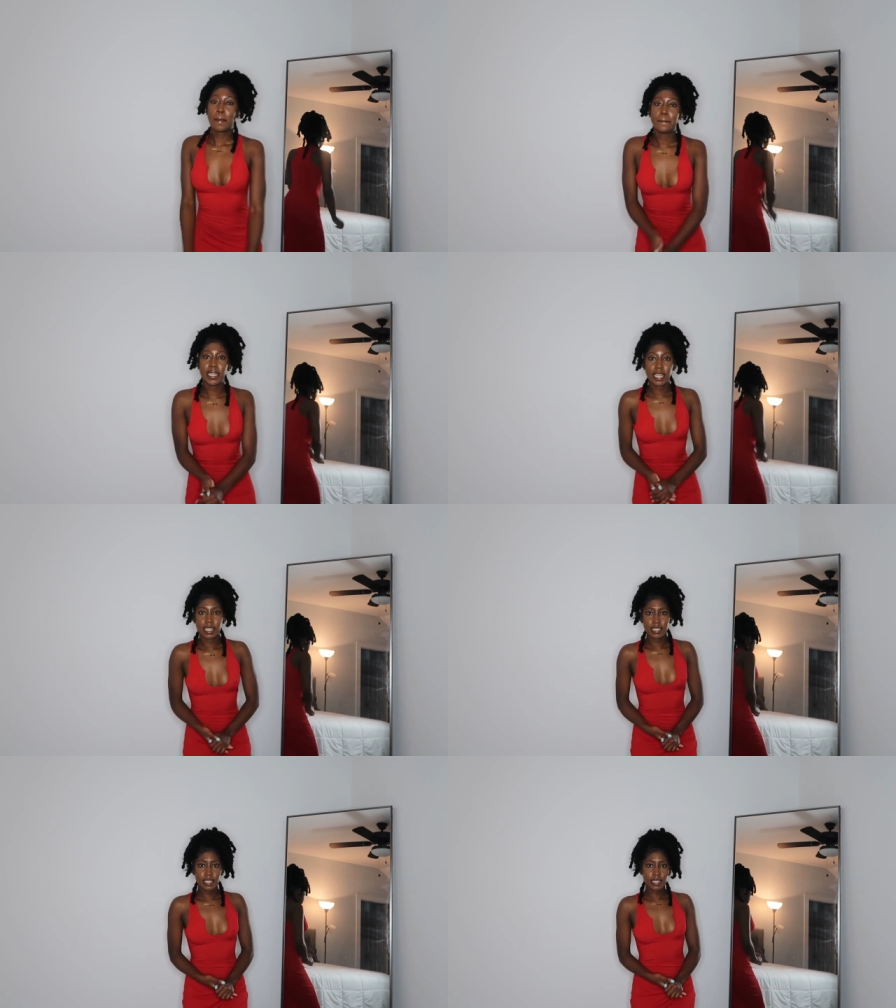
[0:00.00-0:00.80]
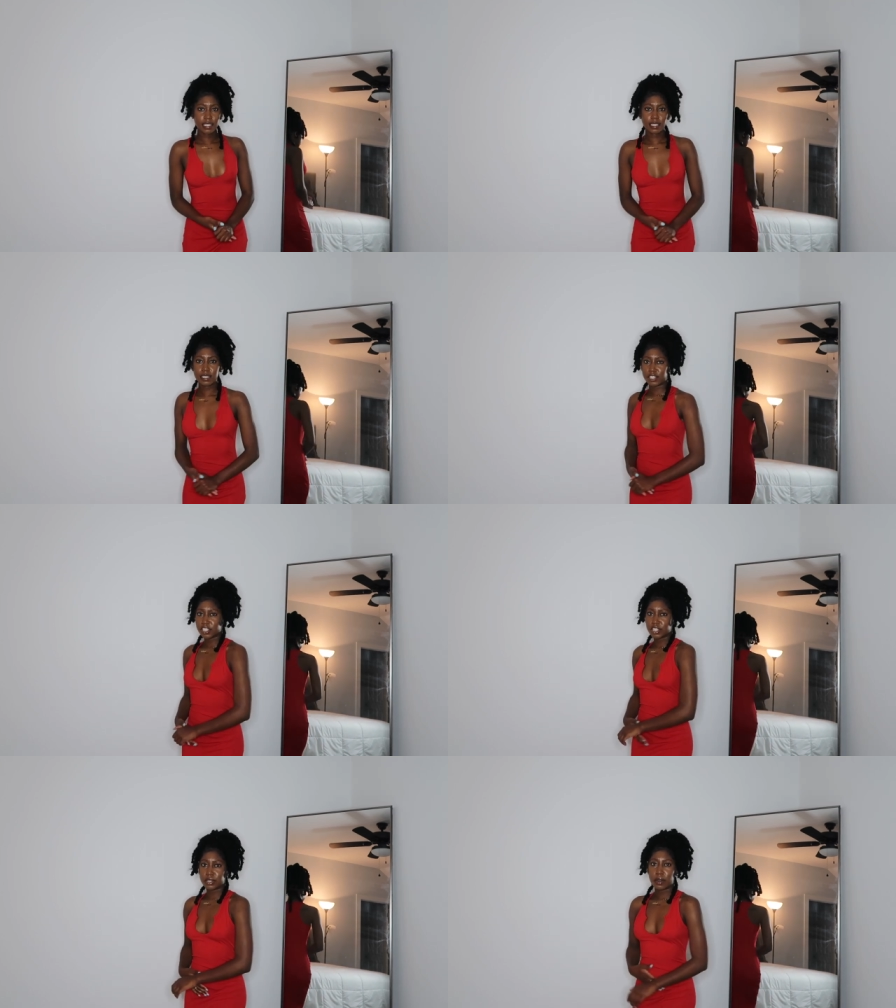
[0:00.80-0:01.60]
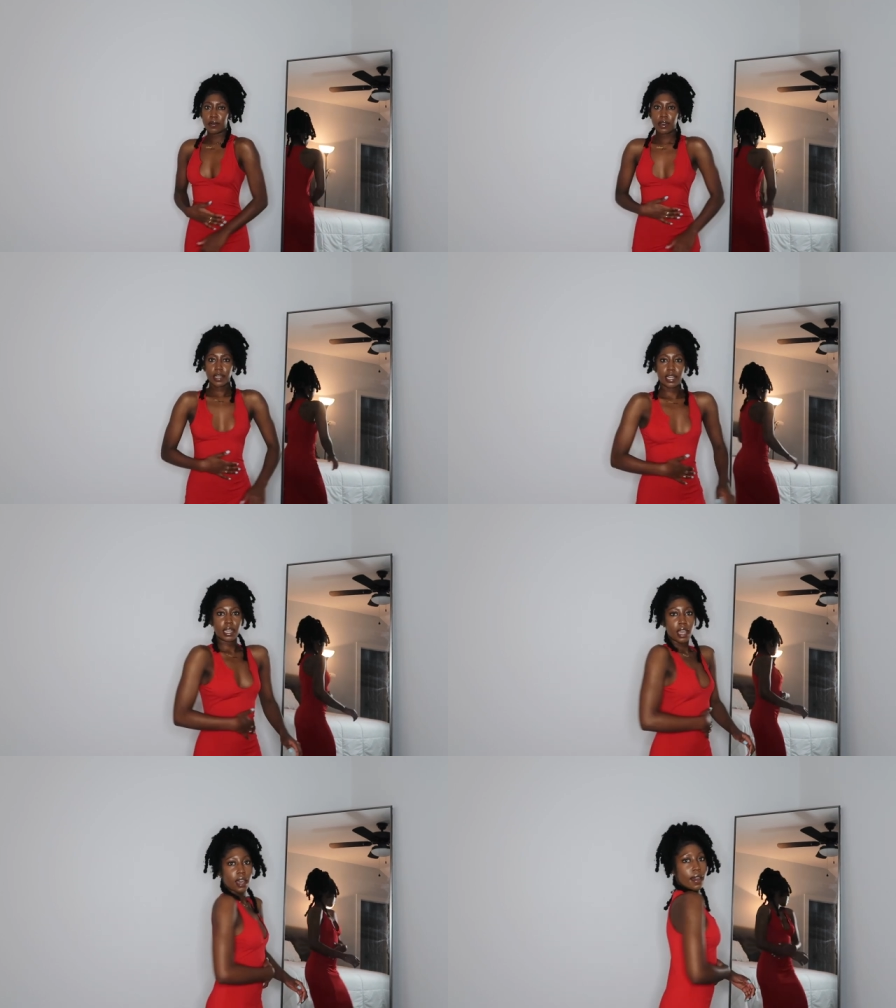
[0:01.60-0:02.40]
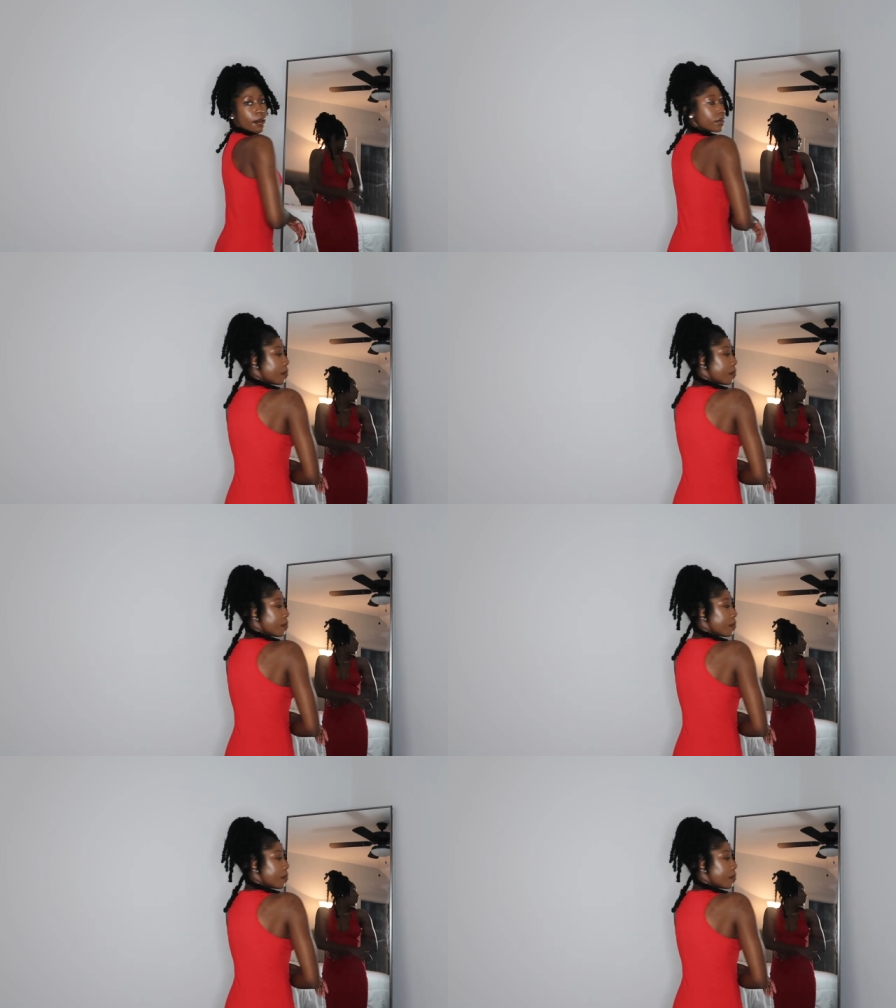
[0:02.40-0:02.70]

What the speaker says: But yeah, this is a good just throw on.